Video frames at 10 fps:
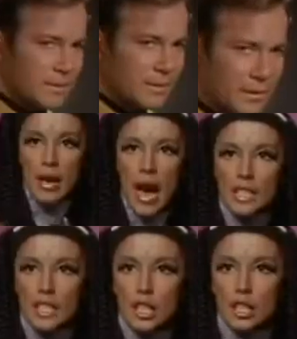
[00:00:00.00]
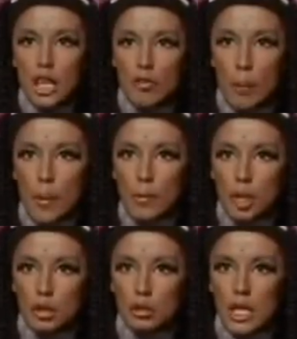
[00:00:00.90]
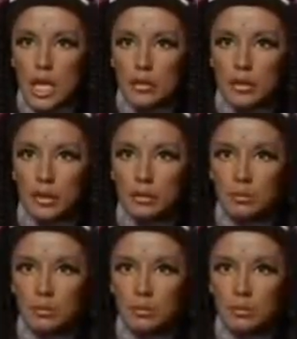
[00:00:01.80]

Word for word: Nuyen. I did not give you permission to leave.